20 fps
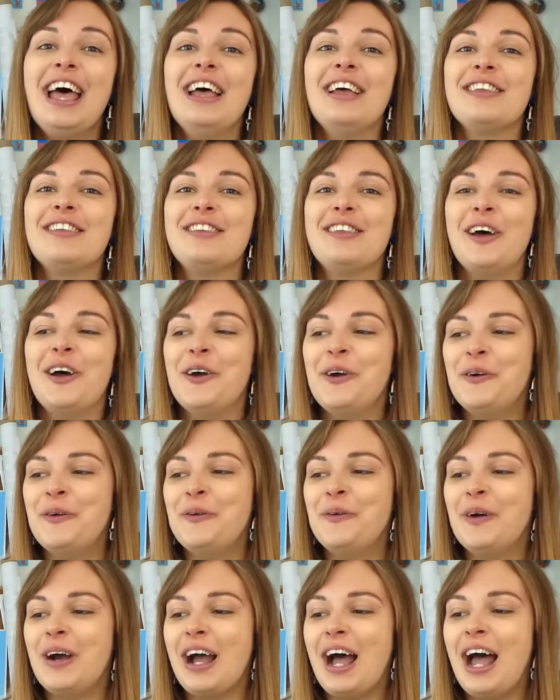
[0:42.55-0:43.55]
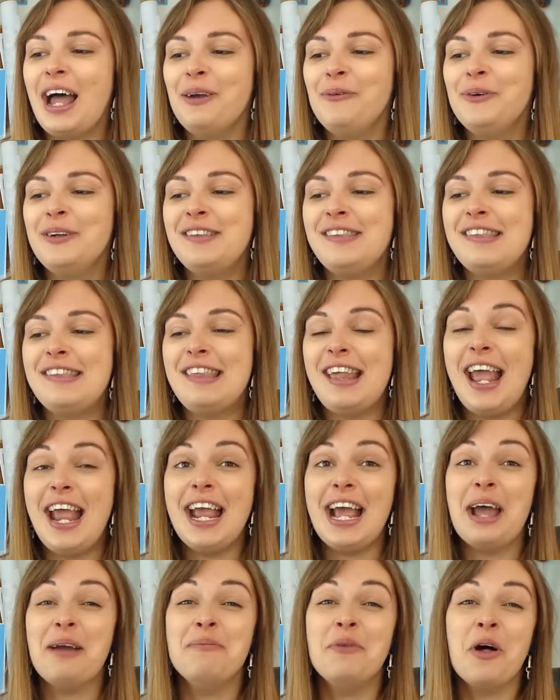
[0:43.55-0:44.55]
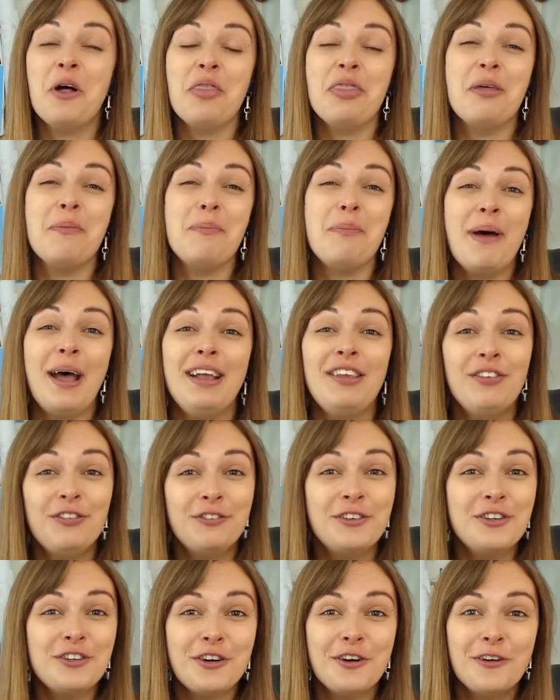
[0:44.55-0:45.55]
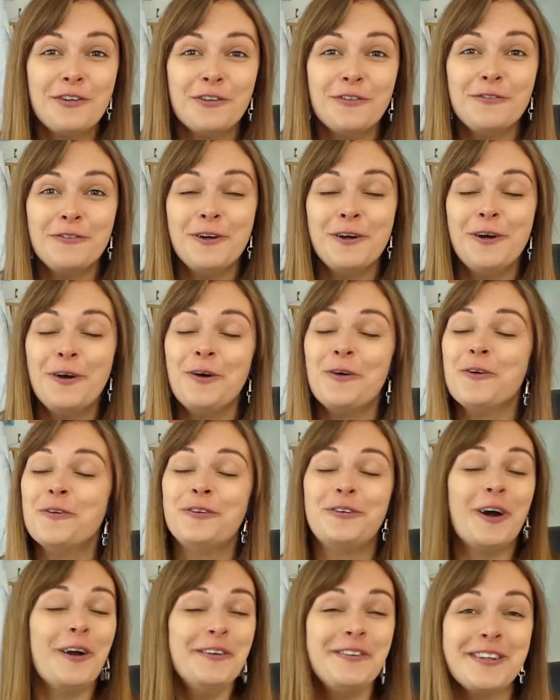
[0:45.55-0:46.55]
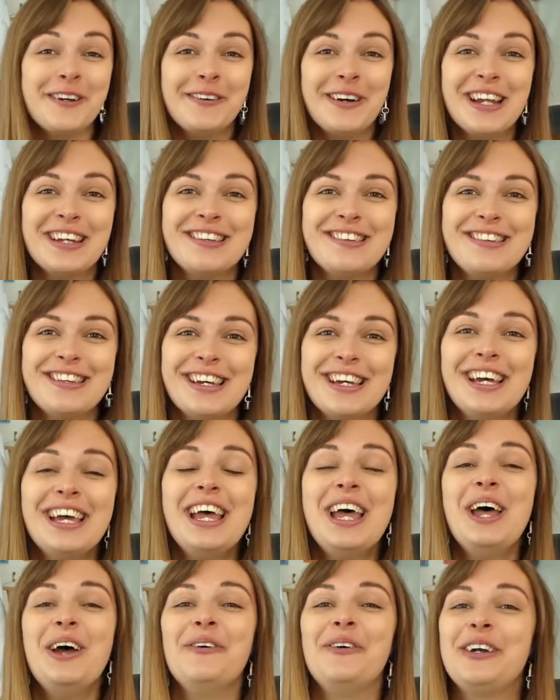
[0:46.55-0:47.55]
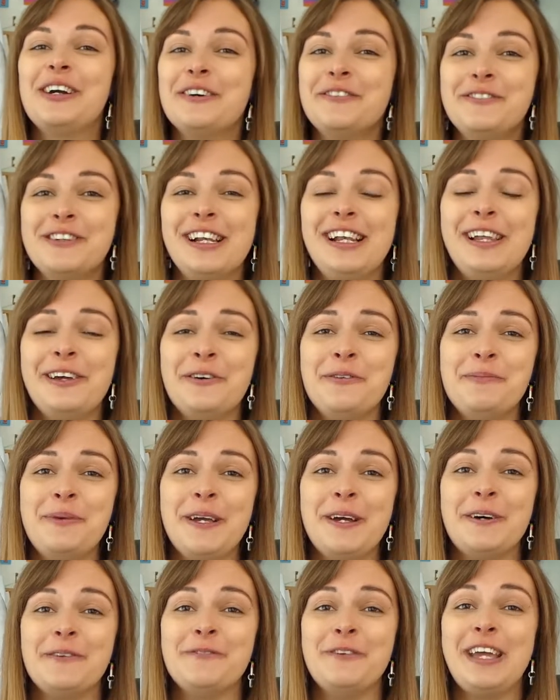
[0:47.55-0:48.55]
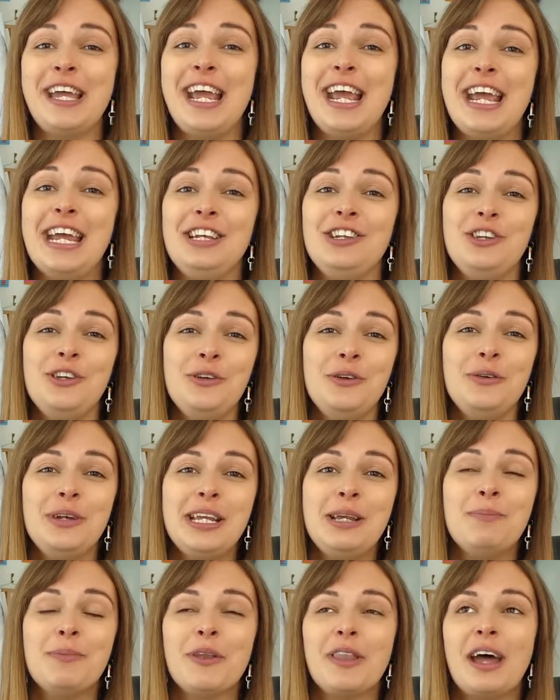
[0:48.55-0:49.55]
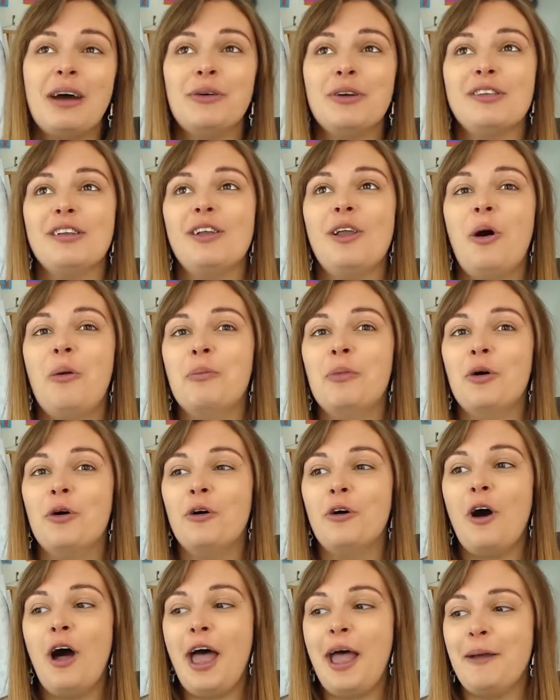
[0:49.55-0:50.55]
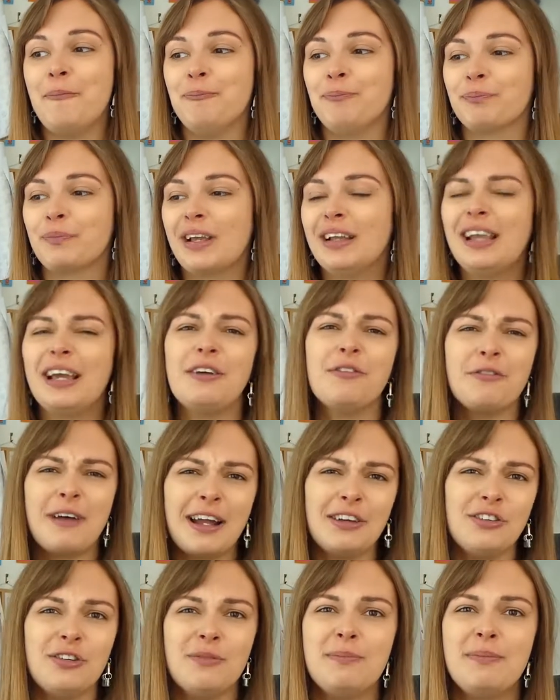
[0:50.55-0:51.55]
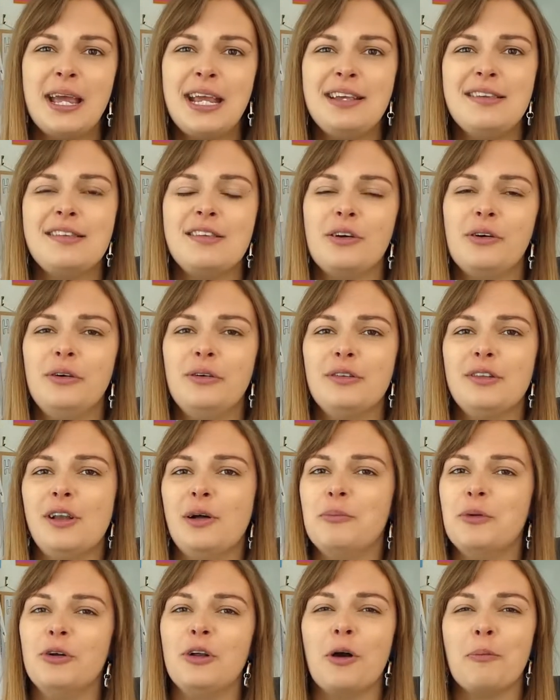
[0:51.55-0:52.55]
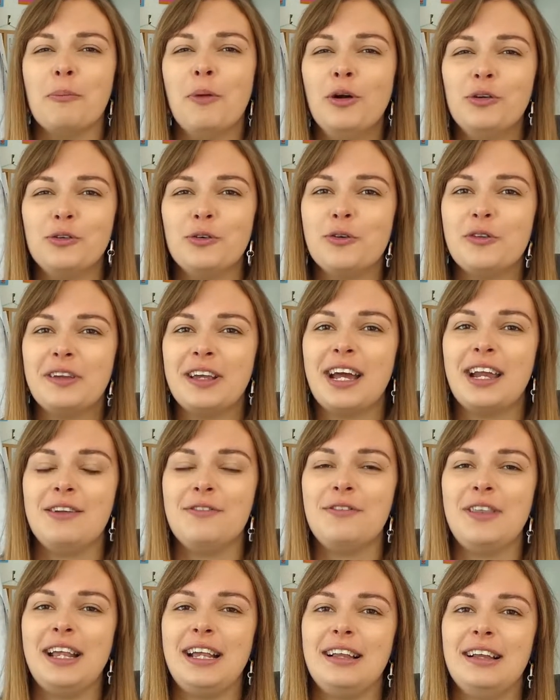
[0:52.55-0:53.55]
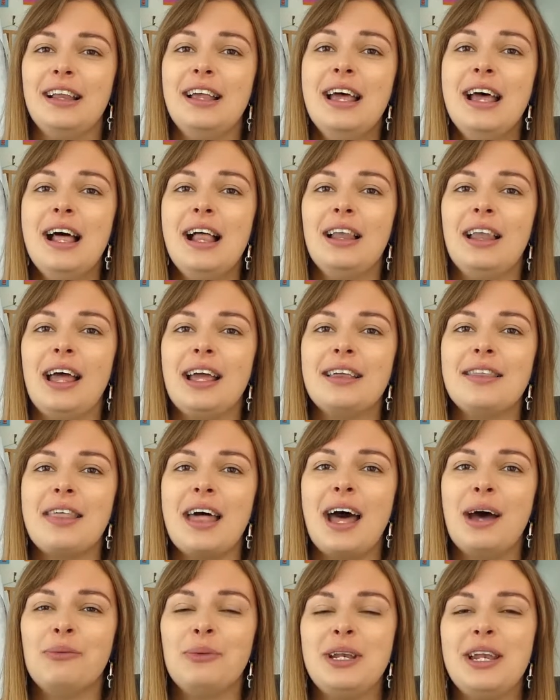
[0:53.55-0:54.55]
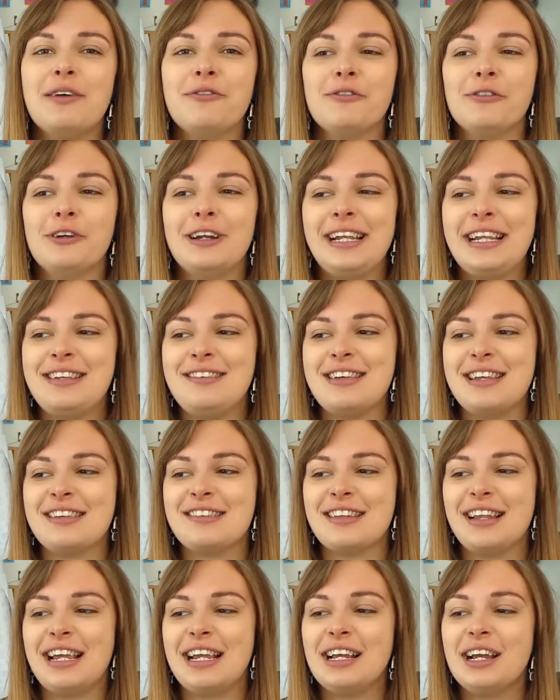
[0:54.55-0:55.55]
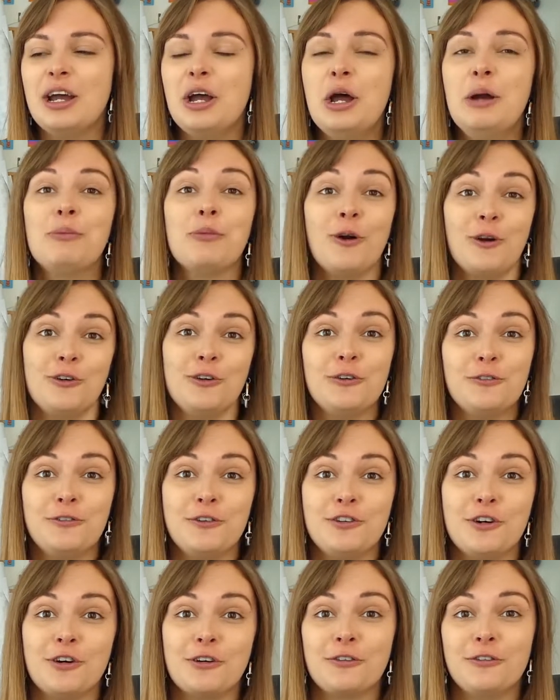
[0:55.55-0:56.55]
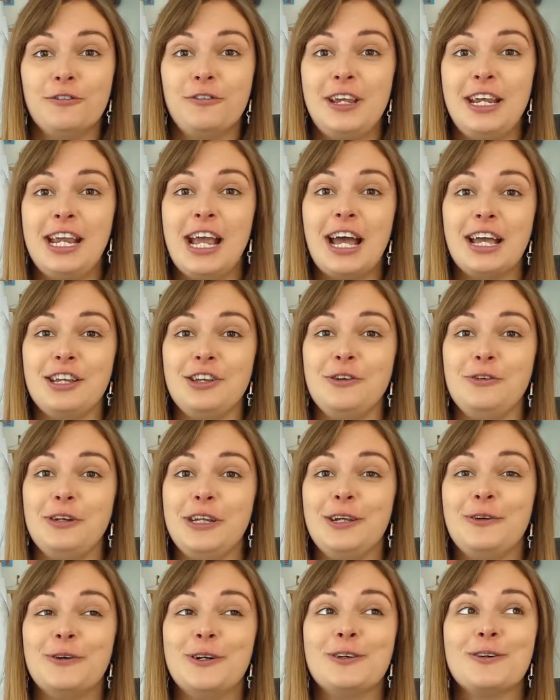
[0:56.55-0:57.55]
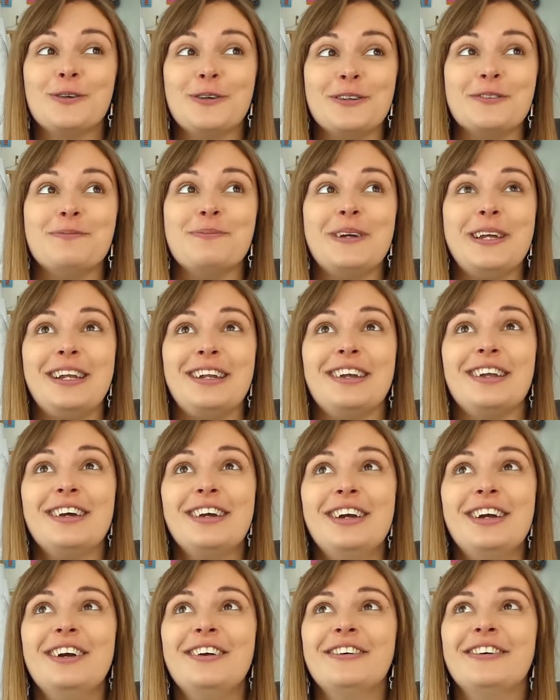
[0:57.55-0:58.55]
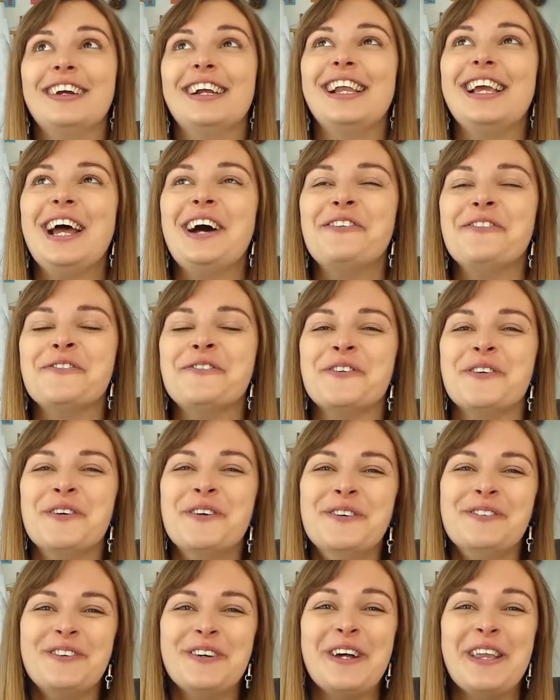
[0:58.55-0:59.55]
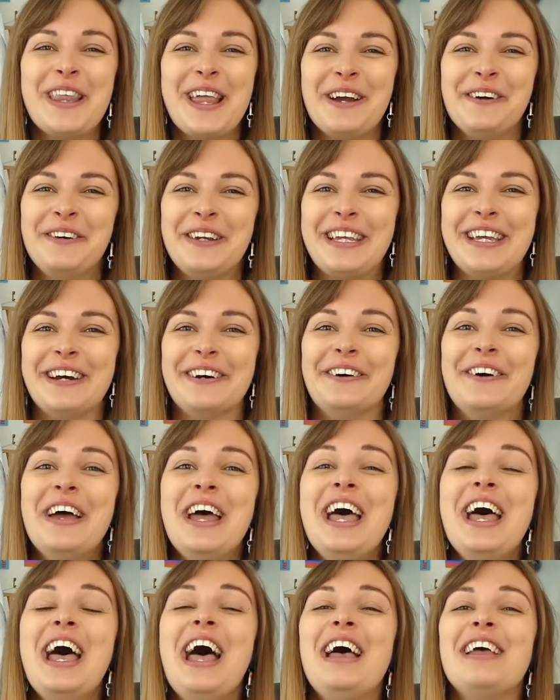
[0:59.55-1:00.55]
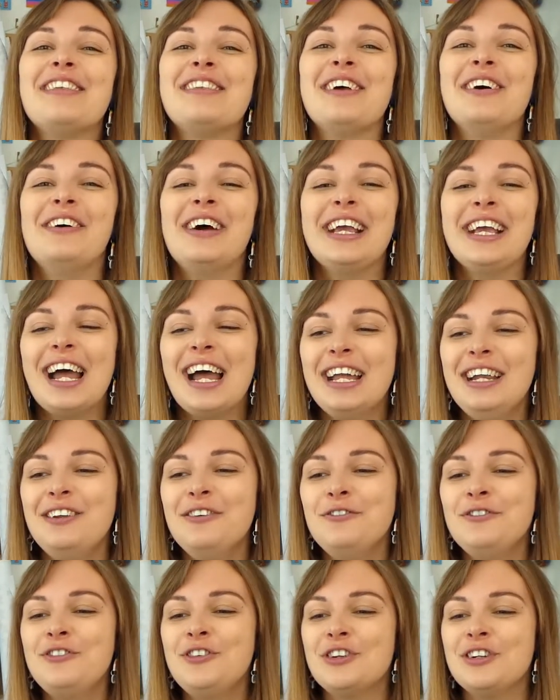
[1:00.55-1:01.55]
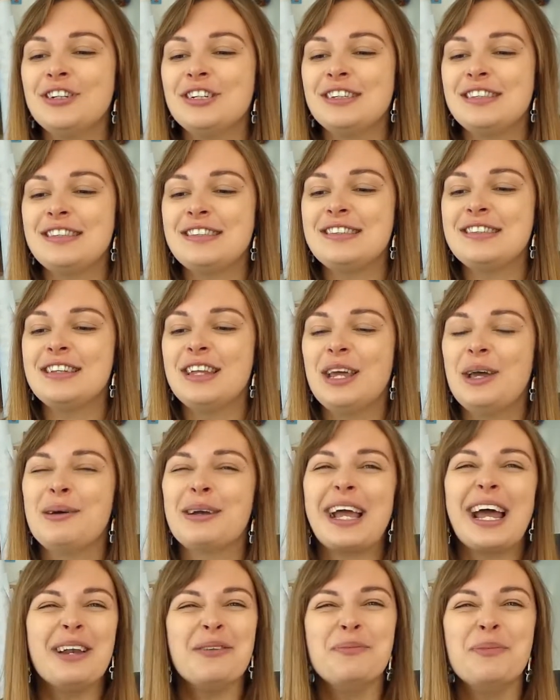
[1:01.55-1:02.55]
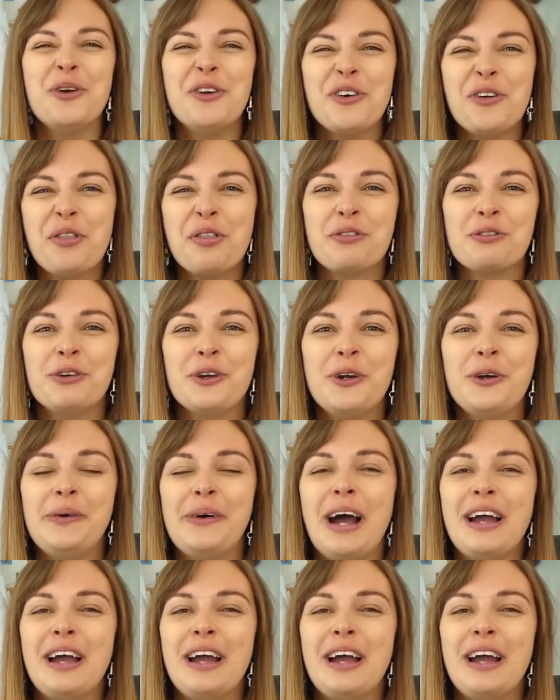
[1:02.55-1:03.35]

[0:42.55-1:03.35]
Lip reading: So I would say I'm not the best photographer or photo editor. We covered a little bit of it in uni, but that was a lot more like fashion based, so it was a lot more on models and kind of thing like that. We never really did like product photography at uni, which would have been really helpful, but there we go. So I kind of muddle through.